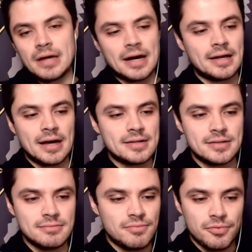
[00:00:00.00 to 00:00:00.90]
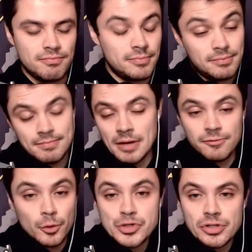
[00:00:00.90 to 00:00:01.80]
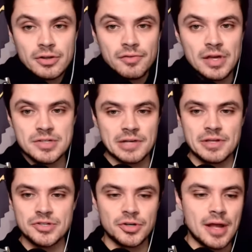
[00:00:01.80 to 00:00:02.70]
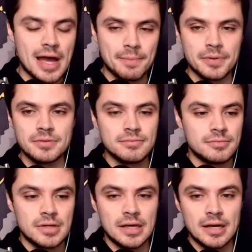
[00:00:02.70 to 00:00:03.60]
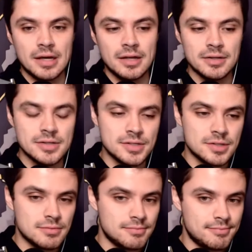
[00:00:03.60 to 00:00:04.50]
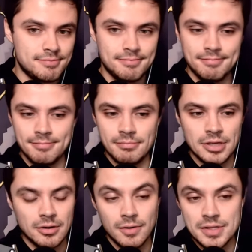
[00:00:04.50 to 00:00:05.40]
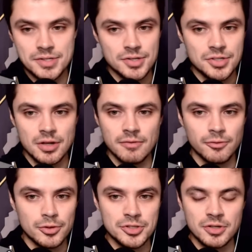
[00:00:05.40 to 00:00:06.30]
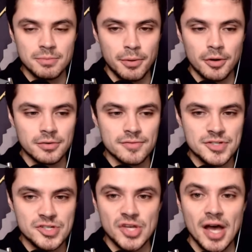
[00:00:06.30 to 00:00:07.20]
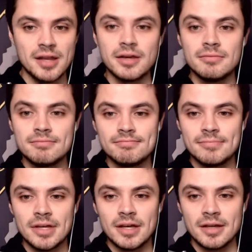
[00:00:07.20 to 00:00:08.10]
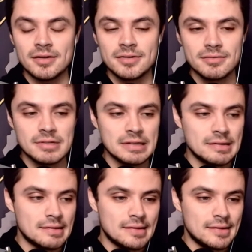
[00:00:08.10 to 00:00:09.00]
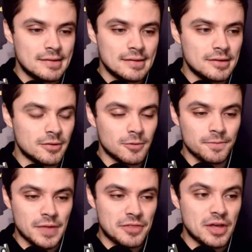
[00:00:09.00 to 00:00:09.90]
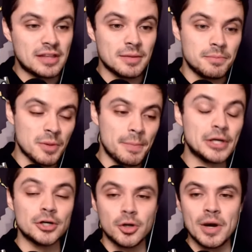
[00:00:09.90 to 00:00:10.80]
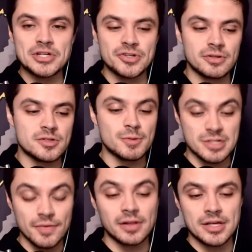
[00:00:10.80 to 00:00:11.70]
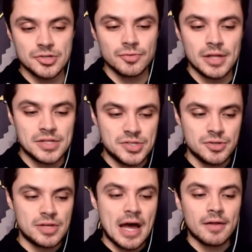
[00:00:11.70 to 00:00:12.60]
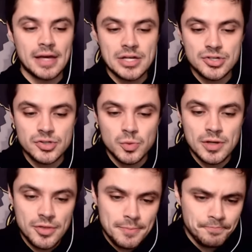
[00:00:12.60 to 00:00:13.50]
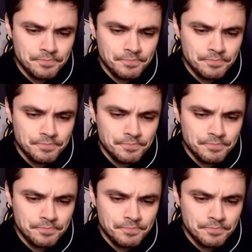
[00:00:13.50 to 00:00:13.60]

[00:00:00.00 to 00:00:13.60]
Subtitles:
I unfortunately, things like this are going to happen. And, you know, it's just an unfortunate part of society. And, you know, I think the bigger question specifically as it relates to the allegations with